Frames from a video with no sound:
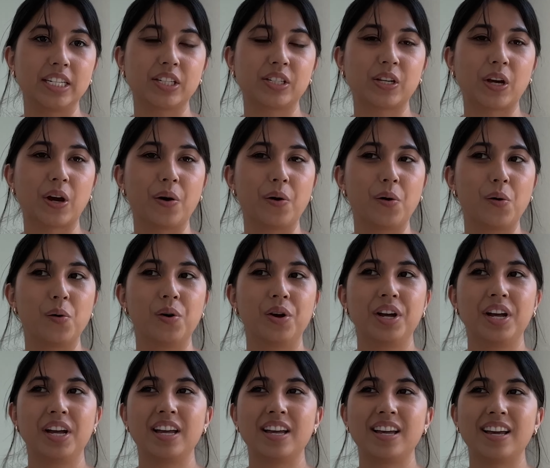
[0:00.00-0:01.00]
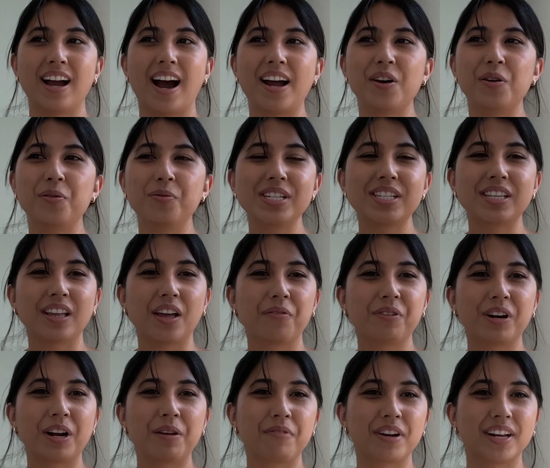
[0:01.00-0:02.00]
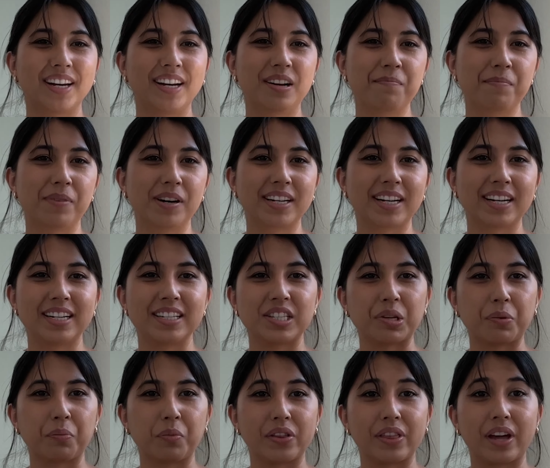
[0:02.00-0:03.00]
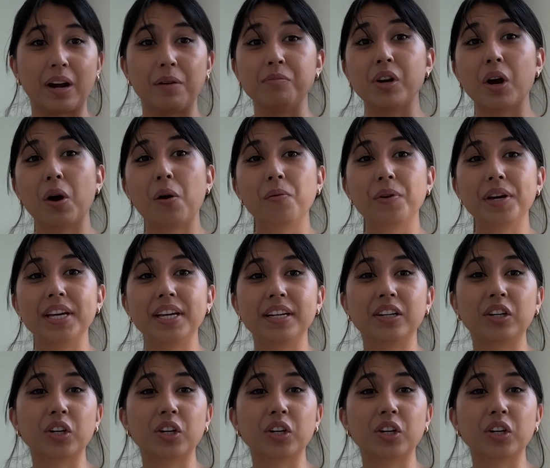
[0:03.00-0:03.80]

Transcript: So I always love when I'm reading a book and it's somewhere that I'm going